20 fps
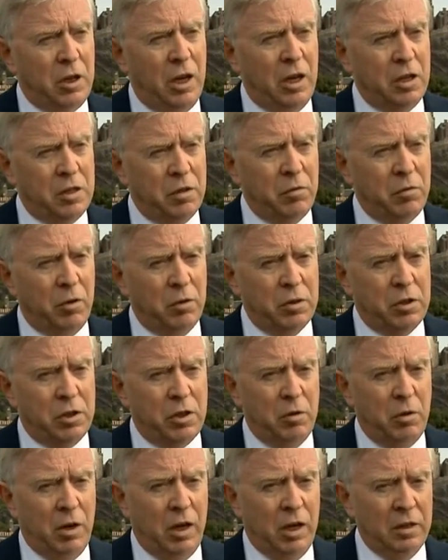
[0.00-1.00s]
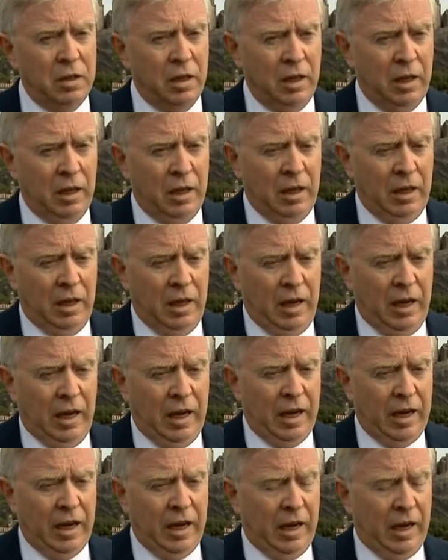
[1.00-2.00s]
Kosovo and so on,
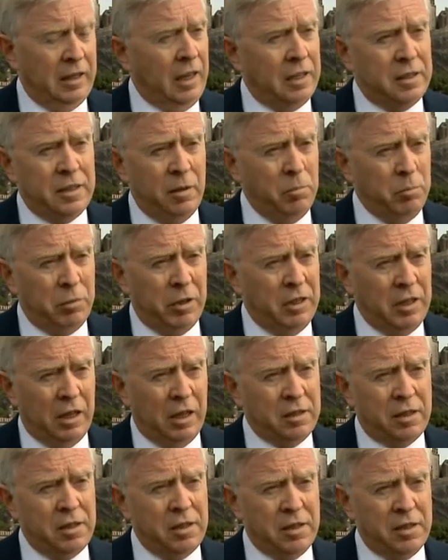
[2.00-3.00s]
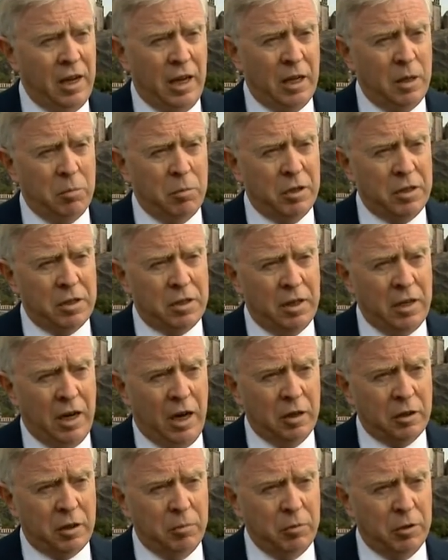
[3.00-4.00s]
and that's simply not sustainable as an
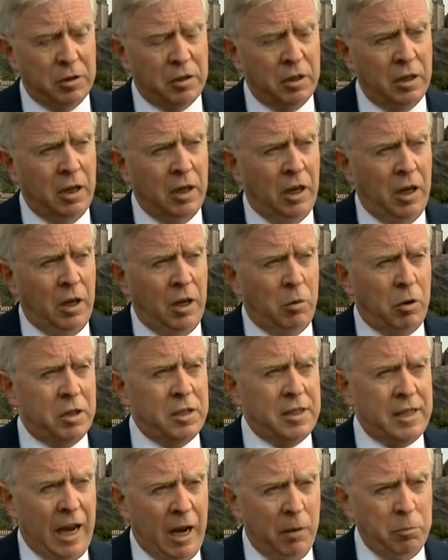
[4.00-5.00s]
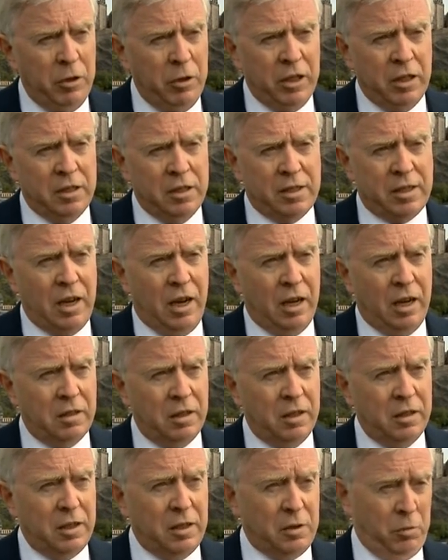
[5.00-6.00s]
argument. What is happening in
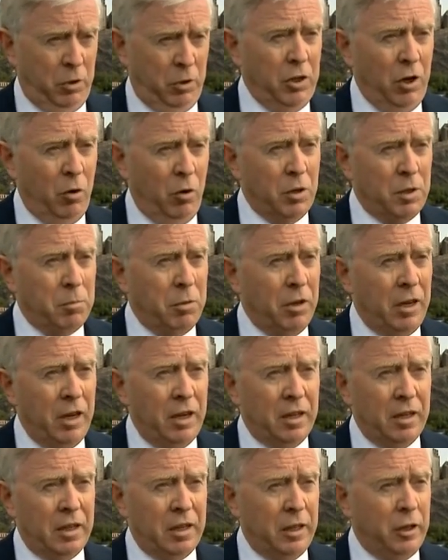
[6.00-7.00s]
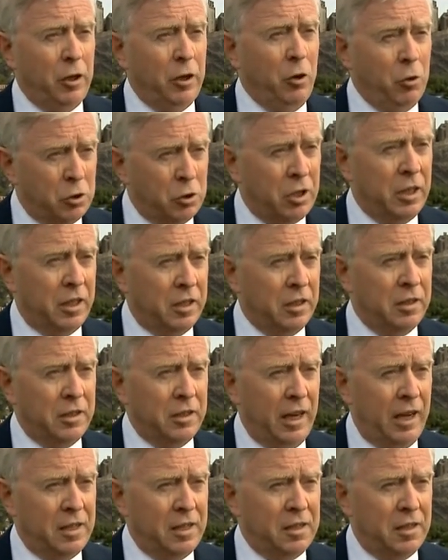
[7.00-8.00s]
Scotland, as we know, is politically hugely
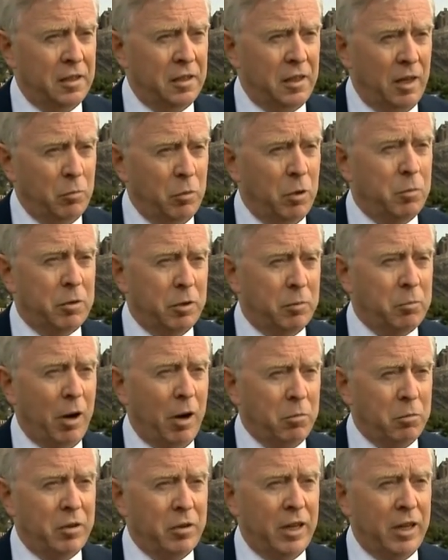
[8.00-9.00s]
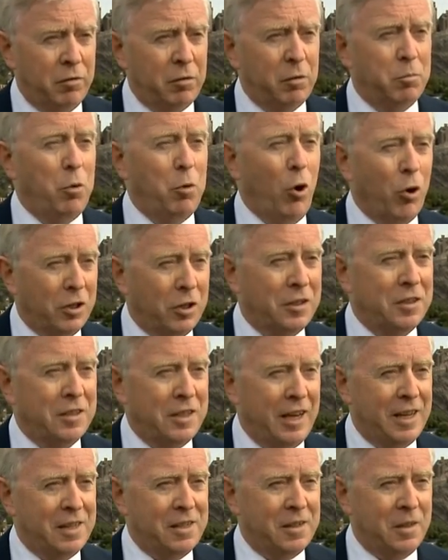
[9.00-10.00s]
contested and will be probably even more
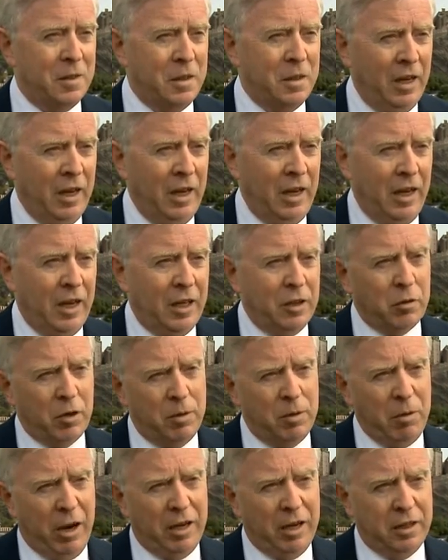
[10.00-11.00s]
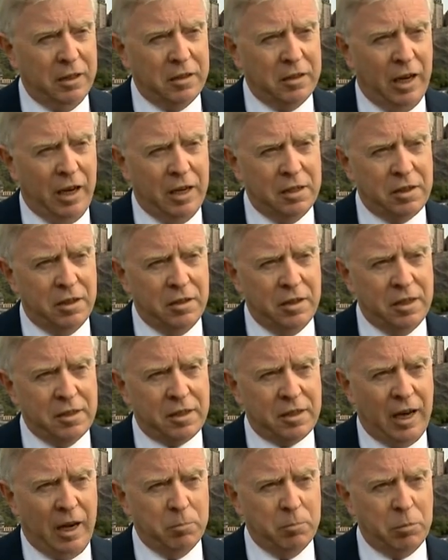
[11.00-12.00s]
contested in the remaining days in
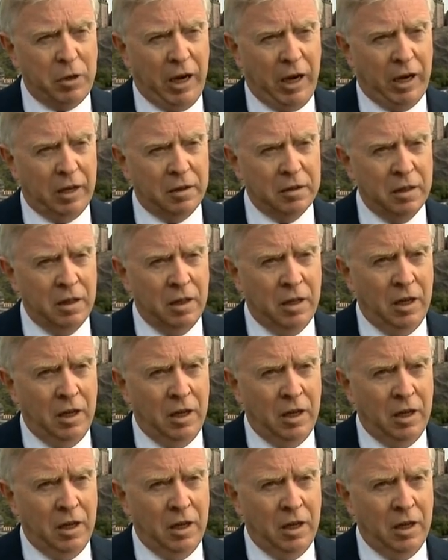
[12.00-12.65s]
this campaign.